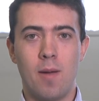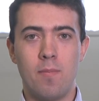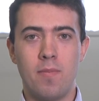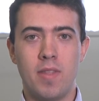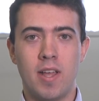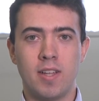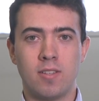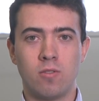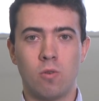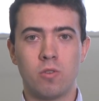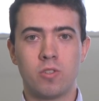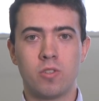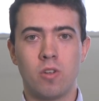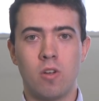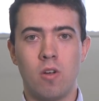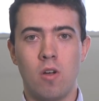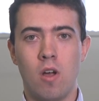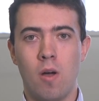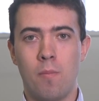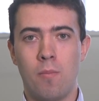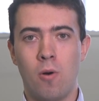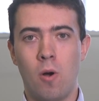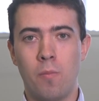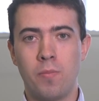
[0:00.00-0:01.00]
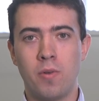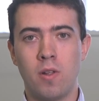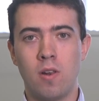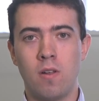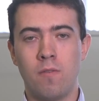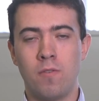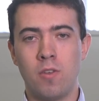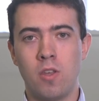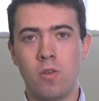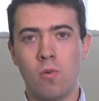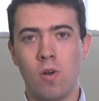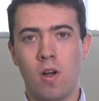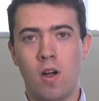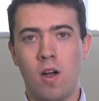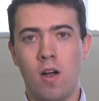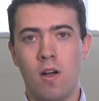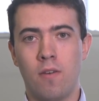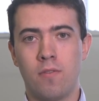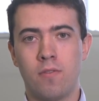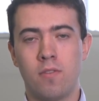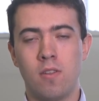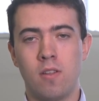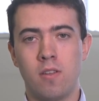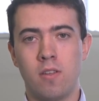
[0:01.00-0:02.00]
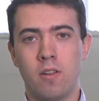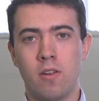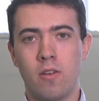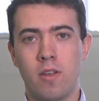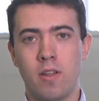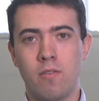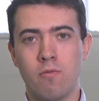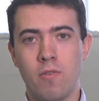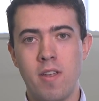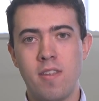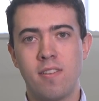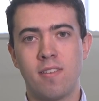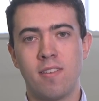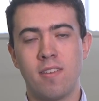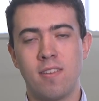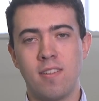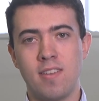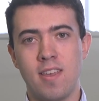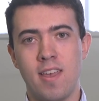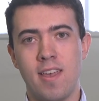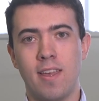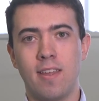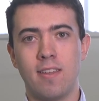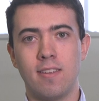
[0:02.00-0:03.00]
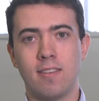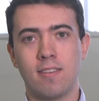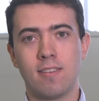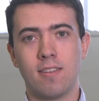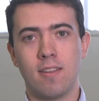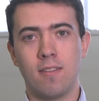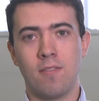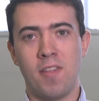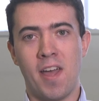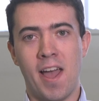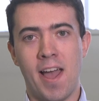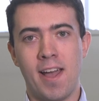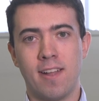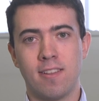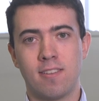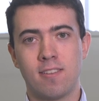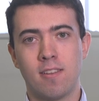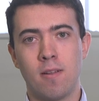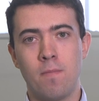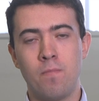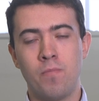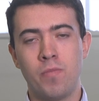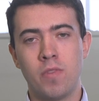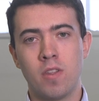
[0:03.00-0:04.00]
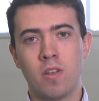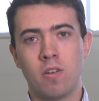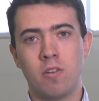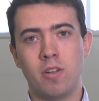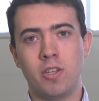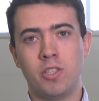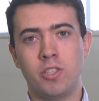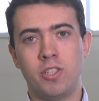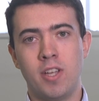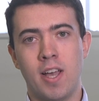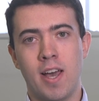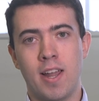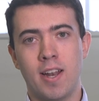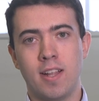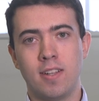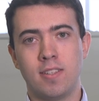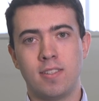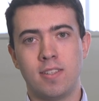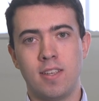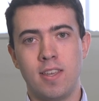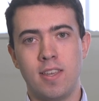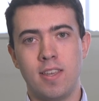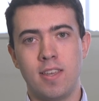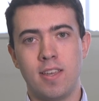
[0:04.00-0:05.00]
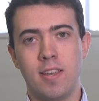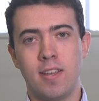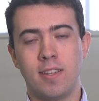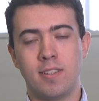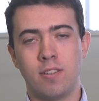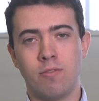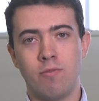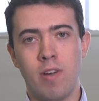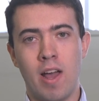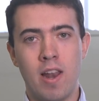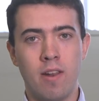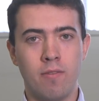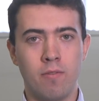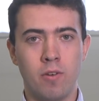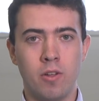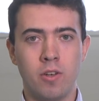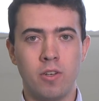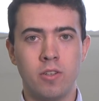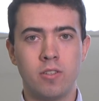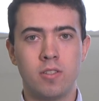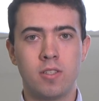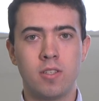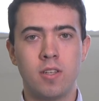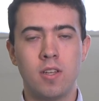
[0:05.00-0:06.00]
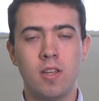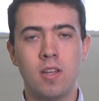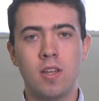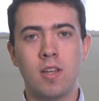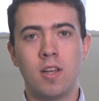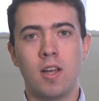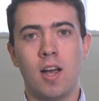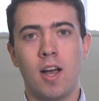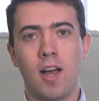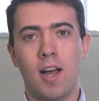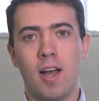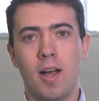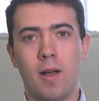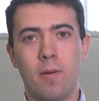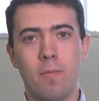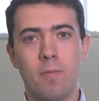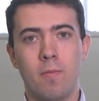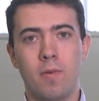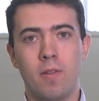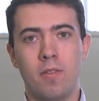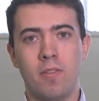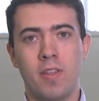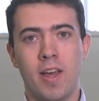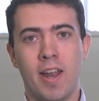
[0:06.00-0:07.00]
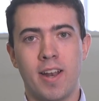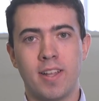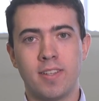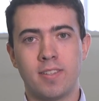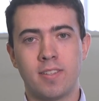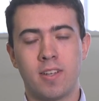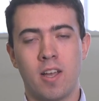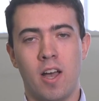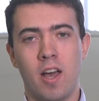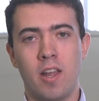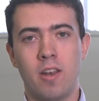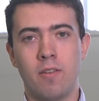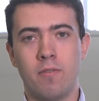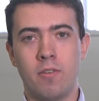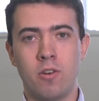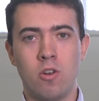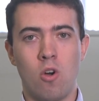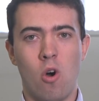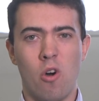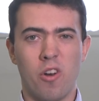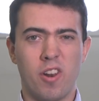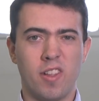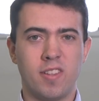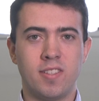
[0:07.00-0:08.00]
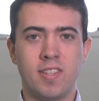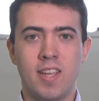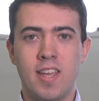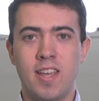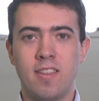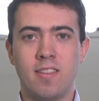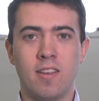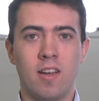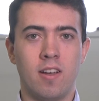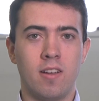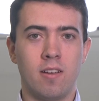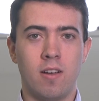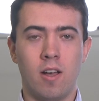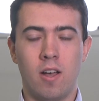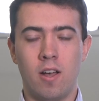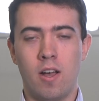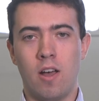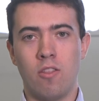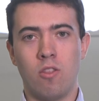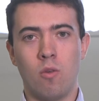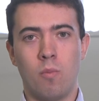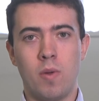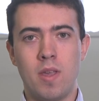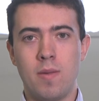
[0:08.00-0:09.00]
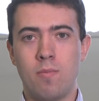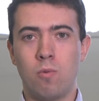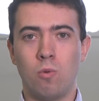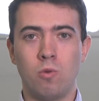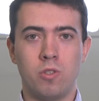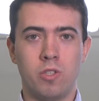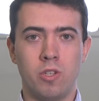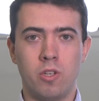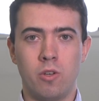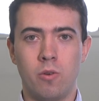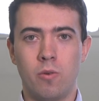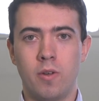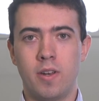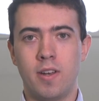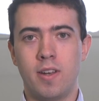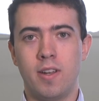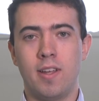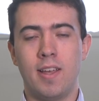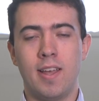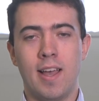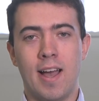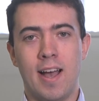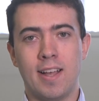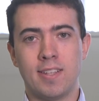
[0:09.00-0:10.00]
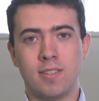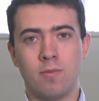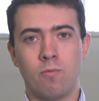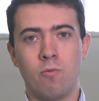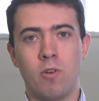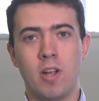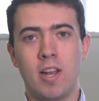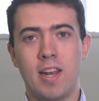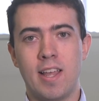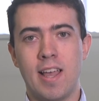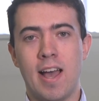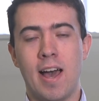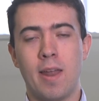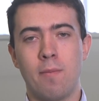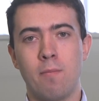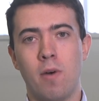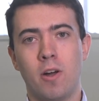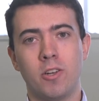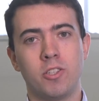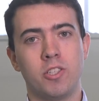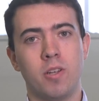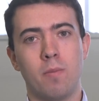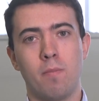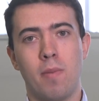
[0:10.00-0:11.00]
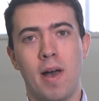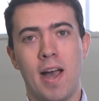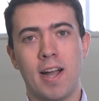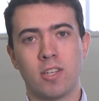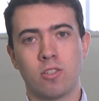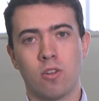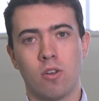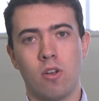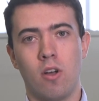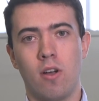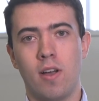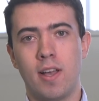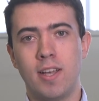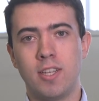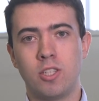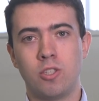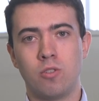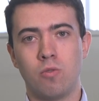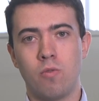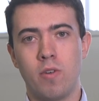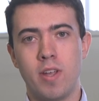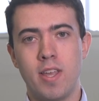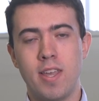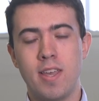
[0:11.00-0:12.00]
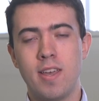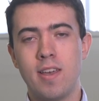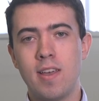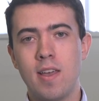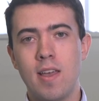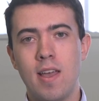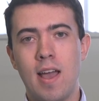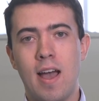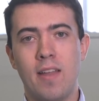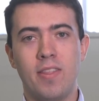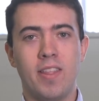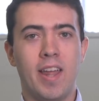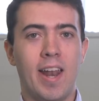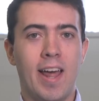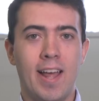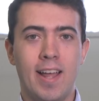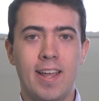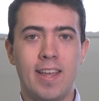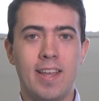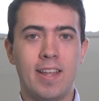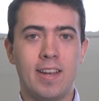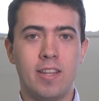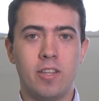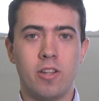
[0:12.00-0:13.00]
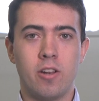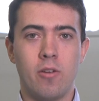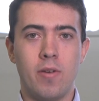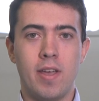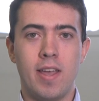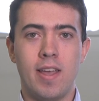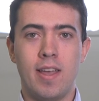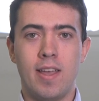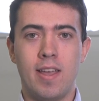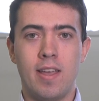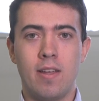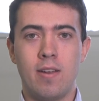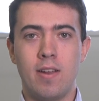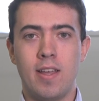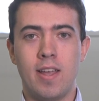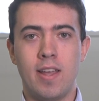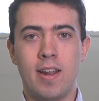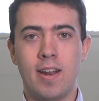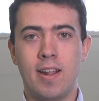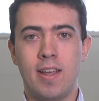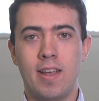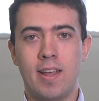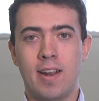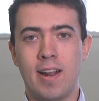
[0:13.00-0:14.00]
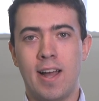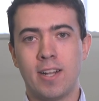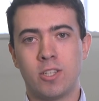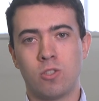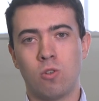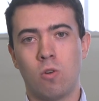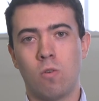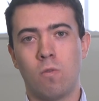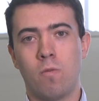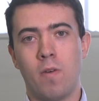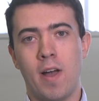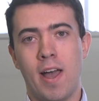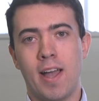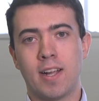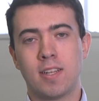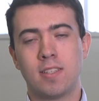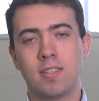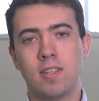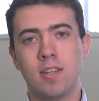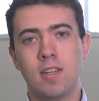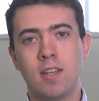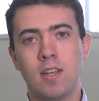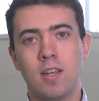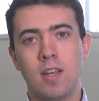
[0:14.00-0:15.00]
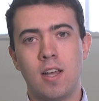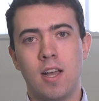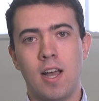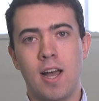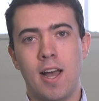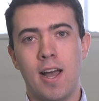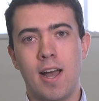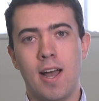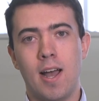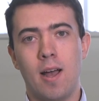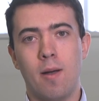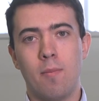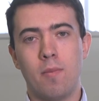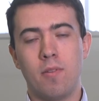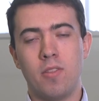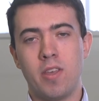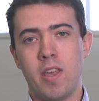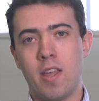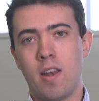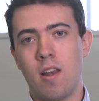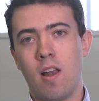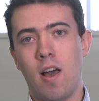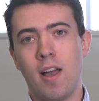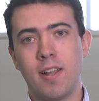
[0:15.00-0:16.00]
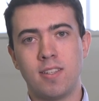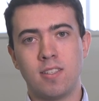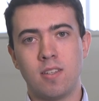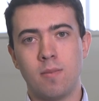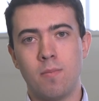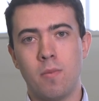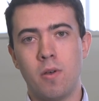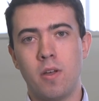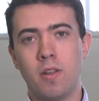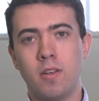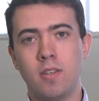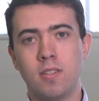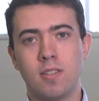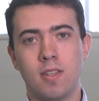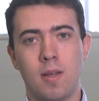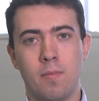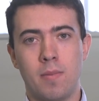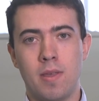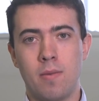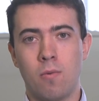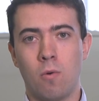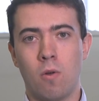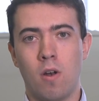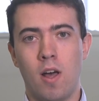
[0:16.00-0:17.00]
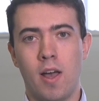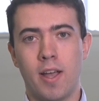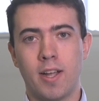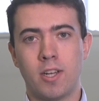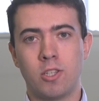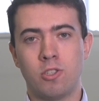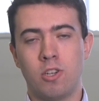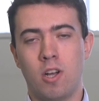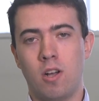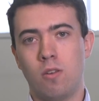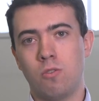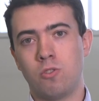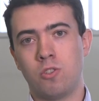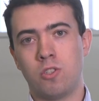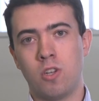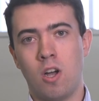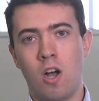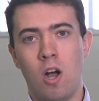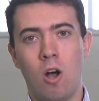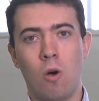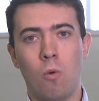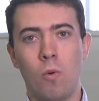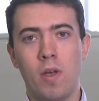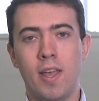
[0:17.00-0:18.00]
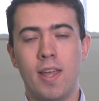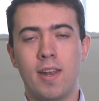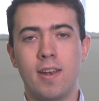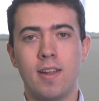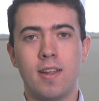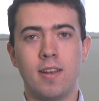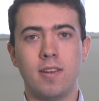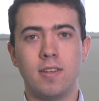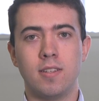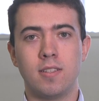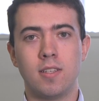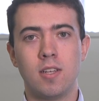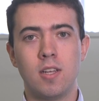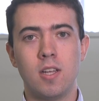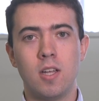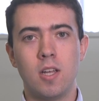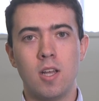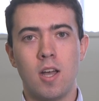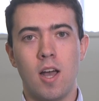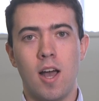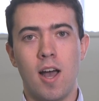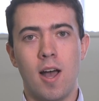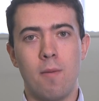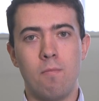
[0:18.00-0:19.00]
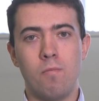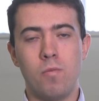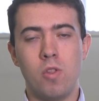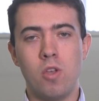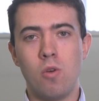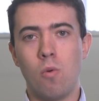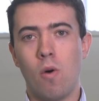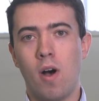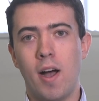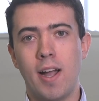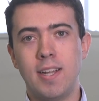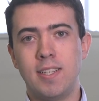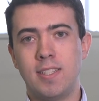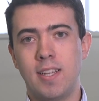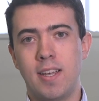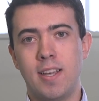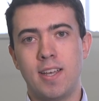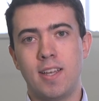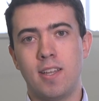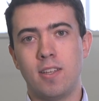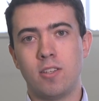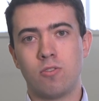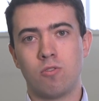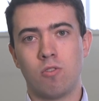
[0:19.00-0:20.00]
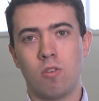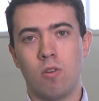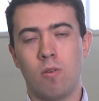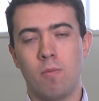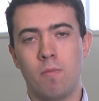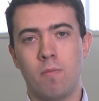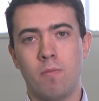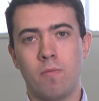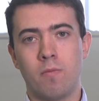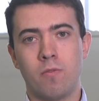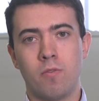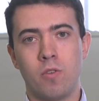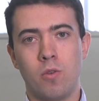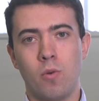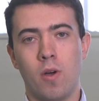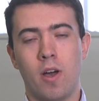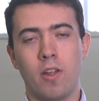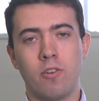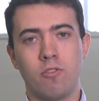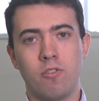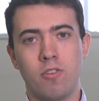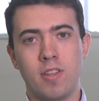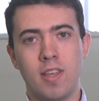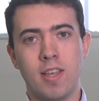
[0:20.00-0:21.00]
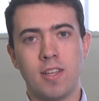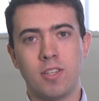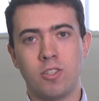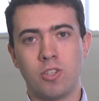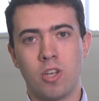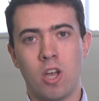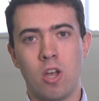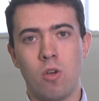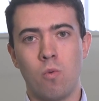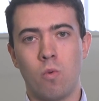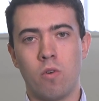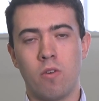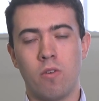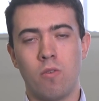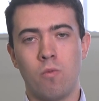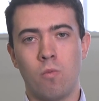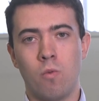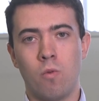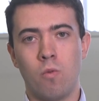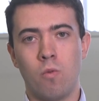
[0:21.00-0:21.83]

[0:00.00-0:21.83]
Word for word: there's also a popular view of, in recent years, that Christianity is irrelevant, that it's kind of an oddity that other people do, and it hasn't really had much impact on our history. And that, in actual fact, the Enlightenment and people like Charles Darwin and new ideas from a few hundred years ago were